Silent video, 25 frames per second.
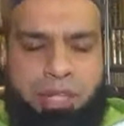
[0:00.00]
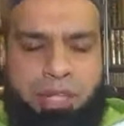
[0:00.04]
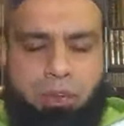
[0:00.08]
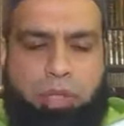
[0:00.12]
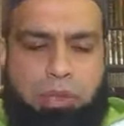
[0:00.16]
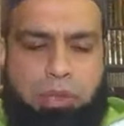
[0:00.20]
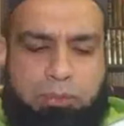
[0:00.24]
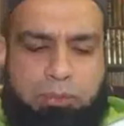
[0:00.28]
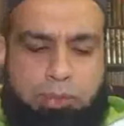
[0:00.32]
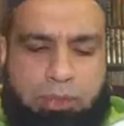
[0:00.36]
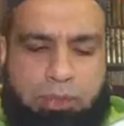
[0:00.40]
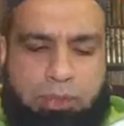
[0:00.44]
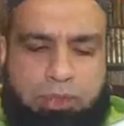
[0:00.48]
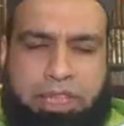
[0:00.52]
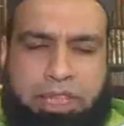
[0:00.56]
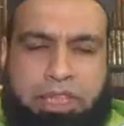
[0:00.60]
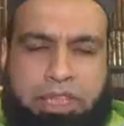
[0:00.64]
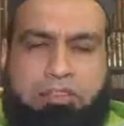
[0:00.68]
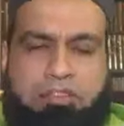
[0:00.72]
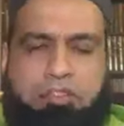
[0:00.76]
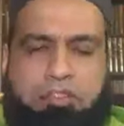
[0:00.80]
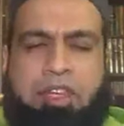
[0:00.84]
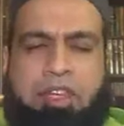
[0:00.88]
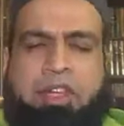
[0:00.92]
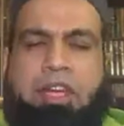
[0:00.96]
We
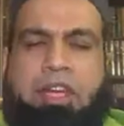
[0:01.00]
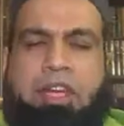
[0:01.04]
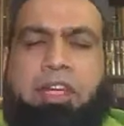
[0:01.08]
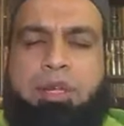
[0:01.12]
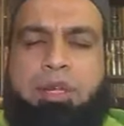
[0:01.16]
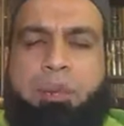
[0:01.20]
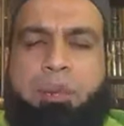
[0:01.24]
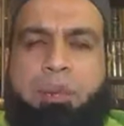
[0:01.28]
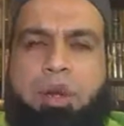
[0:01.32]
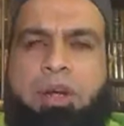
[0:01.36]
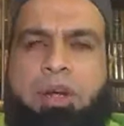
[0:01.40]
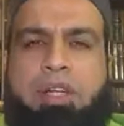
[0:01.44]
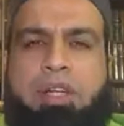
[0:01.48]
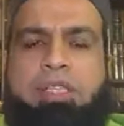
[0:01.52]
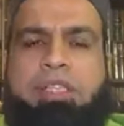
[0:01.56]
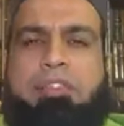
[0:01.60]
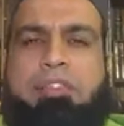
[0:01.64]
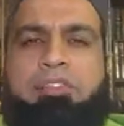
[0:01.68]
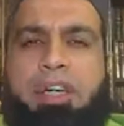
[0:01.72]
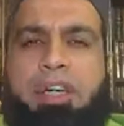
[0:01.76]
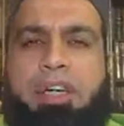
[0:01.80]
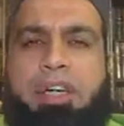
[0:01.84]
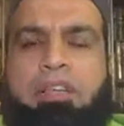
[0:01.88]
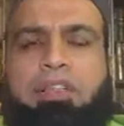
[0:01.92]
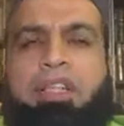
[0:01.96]
believe in the words
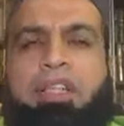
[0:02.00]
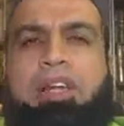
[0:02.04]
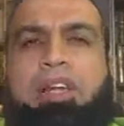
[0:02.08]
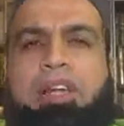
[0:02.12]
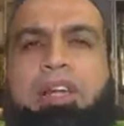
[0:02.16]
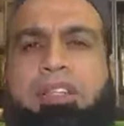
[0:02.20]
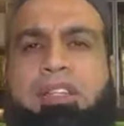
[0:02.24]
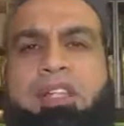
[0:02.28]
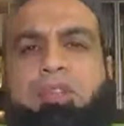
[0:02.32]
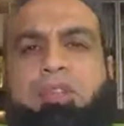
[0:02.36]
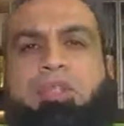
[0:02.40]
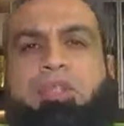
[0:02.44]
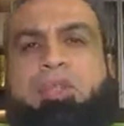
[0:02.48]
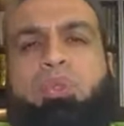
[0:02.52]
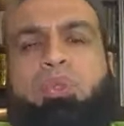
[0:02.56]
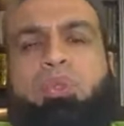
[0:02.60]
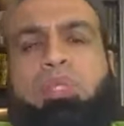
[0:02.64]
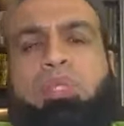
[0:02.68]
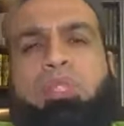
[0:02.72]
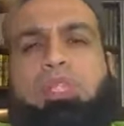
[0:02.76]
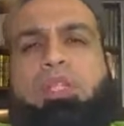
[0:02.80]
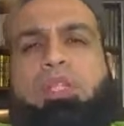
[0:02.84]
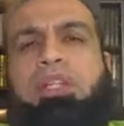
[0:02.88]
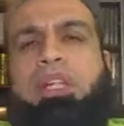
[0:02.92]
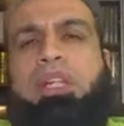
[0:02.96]
of Allah and his Rasul
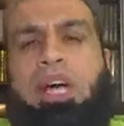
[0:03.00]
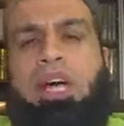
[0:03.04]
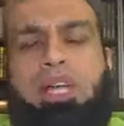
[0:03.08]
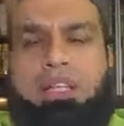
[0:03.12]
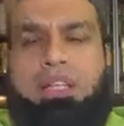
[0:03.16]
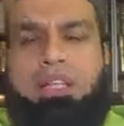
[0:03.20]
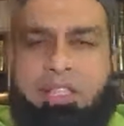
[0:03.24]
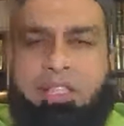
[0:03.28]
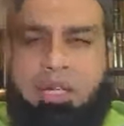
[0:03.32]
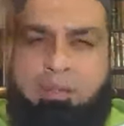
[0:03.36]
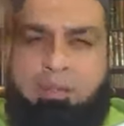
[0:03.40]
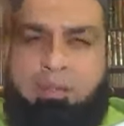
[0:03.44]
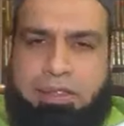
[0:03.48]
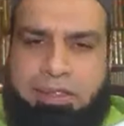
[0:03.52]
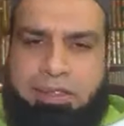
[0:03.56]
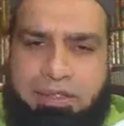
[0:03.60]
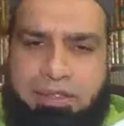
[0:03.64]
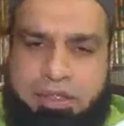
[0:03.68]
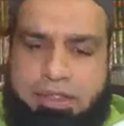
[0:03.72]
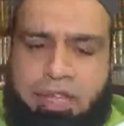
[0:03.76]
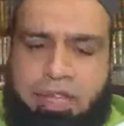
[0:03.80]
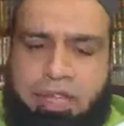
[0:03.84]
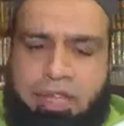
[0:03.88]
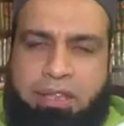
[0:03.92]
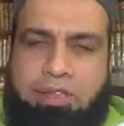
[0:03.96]
sallallahu alaihi wasallam.
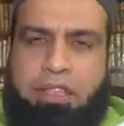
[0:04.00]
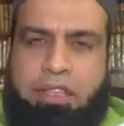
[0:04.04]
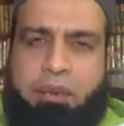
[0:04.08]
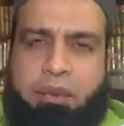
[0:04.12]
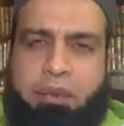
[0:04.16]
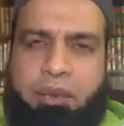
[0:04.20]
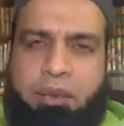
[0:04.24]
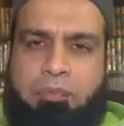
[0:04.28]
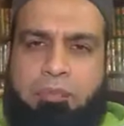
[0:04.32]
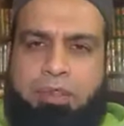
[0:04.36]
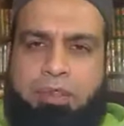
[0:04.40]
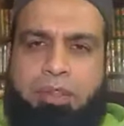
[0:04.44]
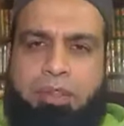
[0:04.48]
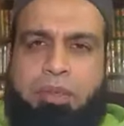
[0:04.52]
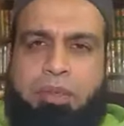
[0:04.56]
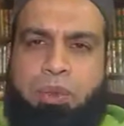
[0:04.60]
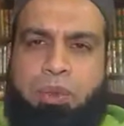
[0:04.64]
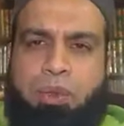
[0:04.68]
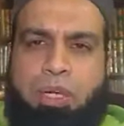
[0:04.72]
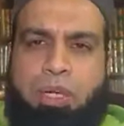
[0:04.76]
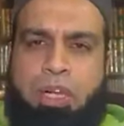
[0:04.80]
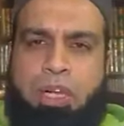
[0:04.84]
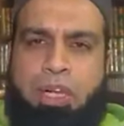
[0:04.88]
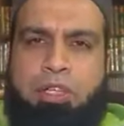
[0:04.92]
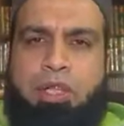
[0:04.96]
As-sadiq
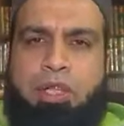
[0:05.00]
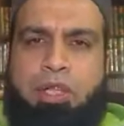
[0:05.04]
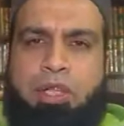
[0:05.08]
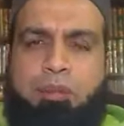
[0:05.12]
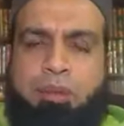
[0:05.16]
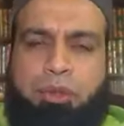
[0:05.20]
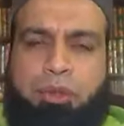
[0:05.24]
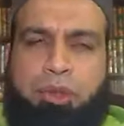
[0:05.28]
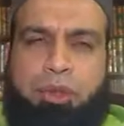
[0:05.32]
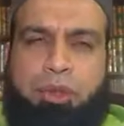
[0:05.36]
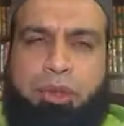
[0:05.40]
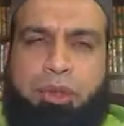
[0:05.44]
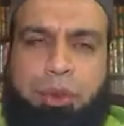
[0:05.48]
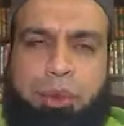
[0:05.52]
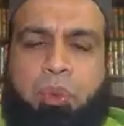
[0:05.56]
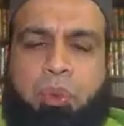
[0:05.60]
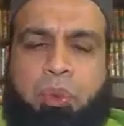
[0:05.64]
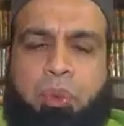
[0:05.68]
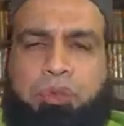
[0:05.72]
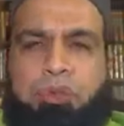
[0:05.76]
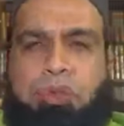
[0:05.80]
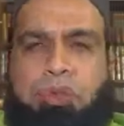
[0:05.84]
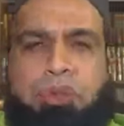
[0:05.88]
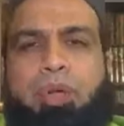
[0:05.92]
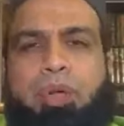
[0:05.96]
wal-masduq, the most
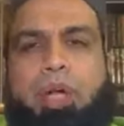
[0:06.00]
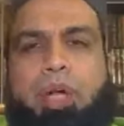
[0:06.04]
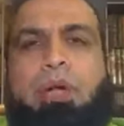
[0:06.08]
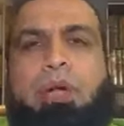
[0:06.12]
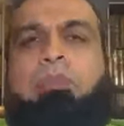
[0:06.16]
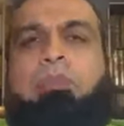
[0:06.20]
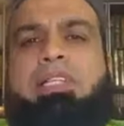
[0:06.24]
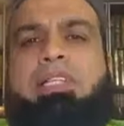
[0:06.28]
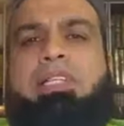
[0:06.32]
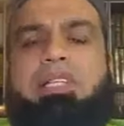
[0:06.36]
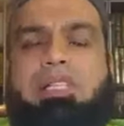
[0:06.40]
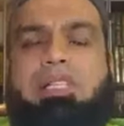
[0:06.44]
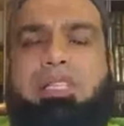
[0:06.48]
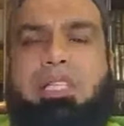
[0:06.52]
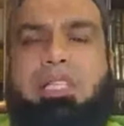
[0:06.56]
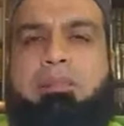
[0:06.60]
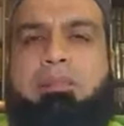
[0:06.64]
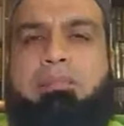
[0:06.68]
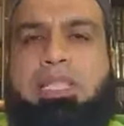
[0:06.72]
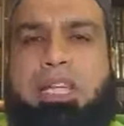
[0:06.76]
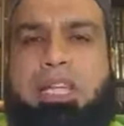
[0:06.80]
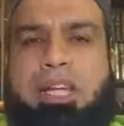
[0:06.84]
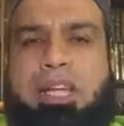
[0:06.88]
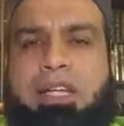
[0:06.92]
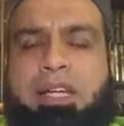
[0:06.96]
truthful Muhammad sallallahu alaihi
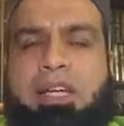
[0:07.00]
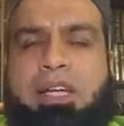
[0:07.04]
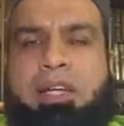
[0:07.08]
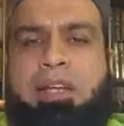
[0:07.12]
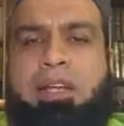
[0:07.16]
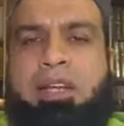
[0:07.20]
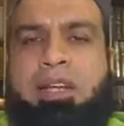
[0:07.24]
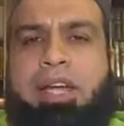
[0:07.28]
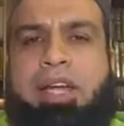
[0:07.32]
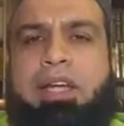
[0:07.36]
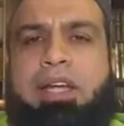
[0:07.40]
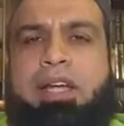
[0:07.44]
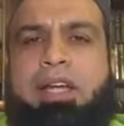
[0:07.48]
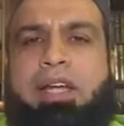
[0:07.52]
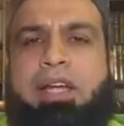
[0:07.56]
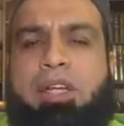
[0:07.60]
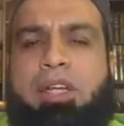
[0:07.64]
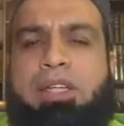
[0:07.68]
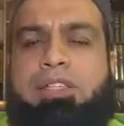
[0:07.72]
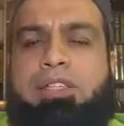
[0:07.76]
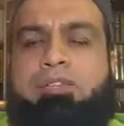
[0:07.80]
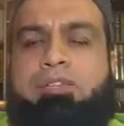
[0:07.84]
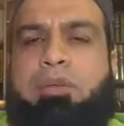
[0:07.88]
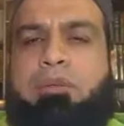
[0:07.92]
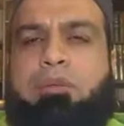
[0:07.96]
wasallam said, anger
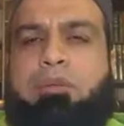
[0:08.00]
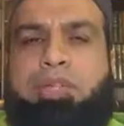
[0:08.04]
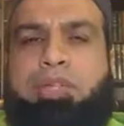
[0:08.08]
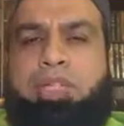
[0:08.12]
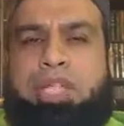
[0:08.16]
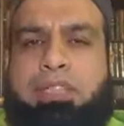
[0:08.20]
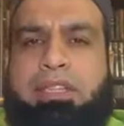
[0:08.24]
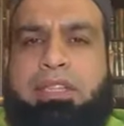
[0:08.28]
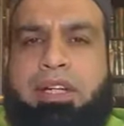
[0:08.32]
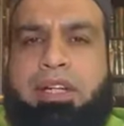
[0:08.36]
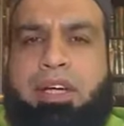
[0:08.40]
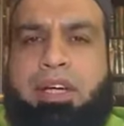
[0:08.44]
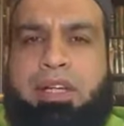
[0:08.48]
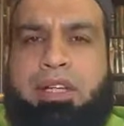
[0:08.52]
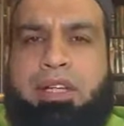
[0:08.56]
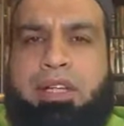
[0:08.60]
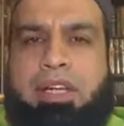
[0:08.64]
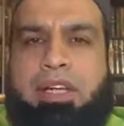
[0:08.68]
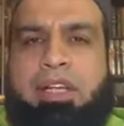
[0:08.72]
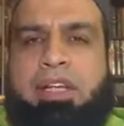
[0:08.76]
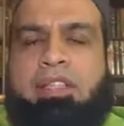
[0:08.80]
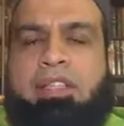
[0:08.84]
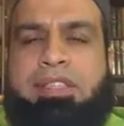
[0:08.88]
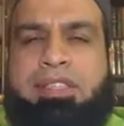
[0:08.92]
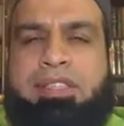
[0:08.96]
is from shaitan.
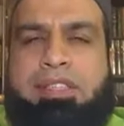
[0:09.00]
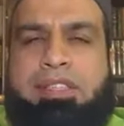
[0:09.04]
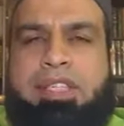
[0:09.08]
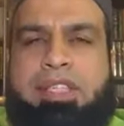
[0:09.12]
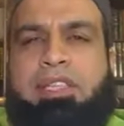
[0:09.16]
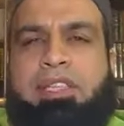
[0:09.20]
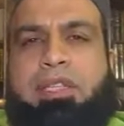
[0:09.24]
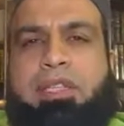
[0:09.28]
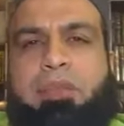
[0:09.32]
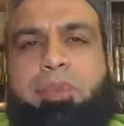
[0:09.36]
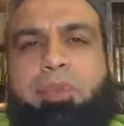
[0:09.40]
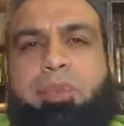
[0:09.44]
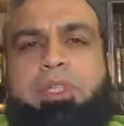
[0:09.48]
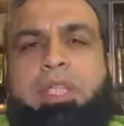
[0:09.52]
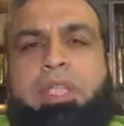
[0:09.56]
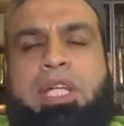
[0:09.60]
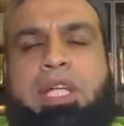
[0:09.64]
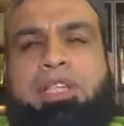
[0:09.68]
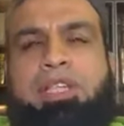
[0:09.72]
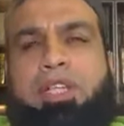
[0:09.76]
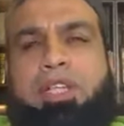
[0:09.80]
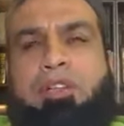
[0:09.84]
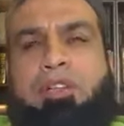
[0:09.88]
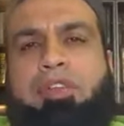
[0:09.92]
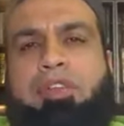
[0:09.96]
Seek the
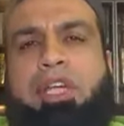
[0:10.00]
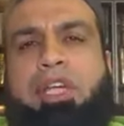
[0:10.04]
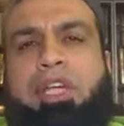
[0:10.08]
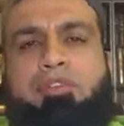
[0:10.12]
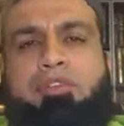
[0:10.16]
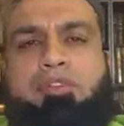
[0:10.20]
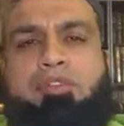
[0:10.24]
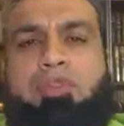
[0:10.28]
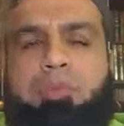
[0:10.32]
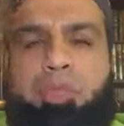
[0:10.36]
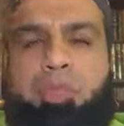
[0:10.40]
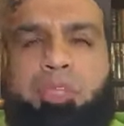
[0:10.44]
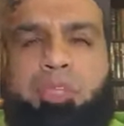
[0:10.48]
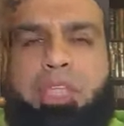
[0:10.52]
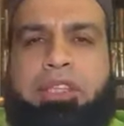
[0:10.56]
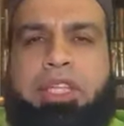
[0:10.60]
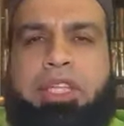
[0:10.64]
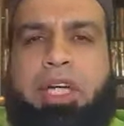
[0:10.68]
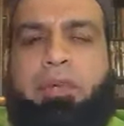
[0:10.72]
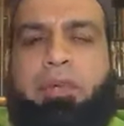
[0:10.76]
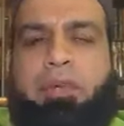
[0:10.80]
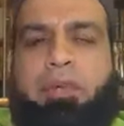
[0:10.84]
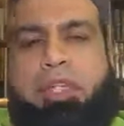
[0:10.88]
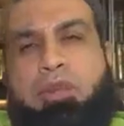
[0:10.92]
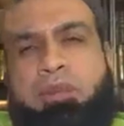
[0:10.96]
protection of Allah from
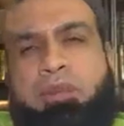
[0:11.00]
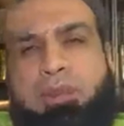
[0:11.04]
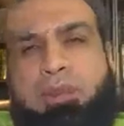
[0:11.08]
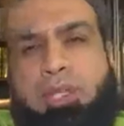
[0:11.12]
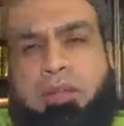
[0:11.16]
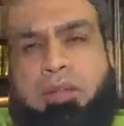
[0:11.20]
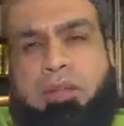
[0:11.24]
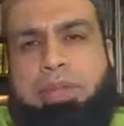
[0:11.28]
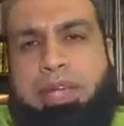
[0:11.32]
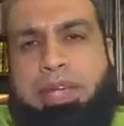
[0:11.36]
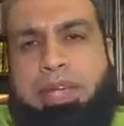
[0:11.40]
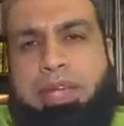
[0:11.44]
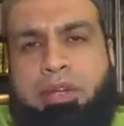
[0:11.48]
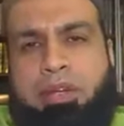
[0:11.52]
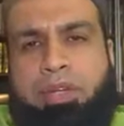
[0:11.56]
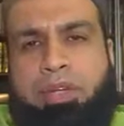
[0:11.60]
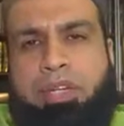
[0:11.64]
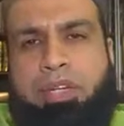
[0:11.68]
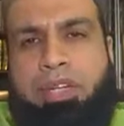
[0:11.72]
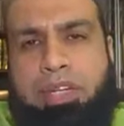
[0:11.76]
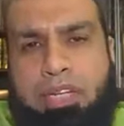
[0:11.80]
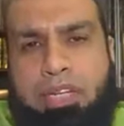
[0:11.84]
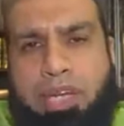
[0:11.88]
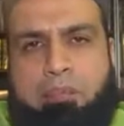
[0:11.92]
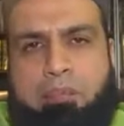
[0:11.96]
shaitan when you become
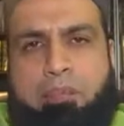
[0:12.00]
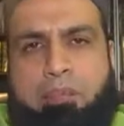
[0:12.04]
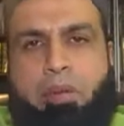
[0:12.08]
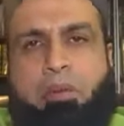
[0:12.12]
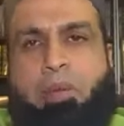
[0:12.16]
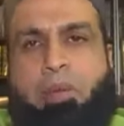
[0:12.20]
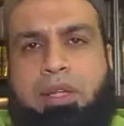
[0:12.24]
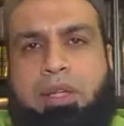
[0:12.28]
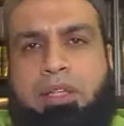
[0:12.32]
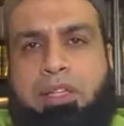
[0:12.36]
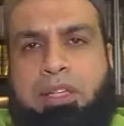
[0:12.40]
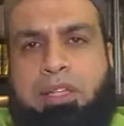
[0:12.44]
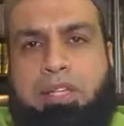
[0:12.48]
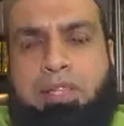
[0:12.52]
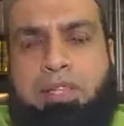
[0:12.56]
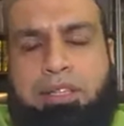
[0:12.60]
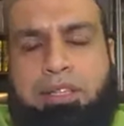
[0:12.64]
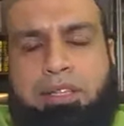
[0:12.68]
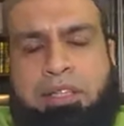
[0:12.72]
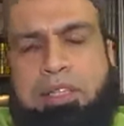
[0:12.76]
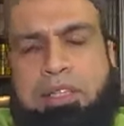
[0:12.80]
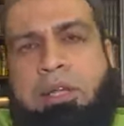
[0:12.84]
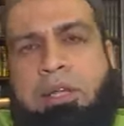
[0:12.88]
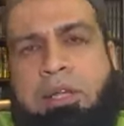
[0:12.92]
angry. Number one thing.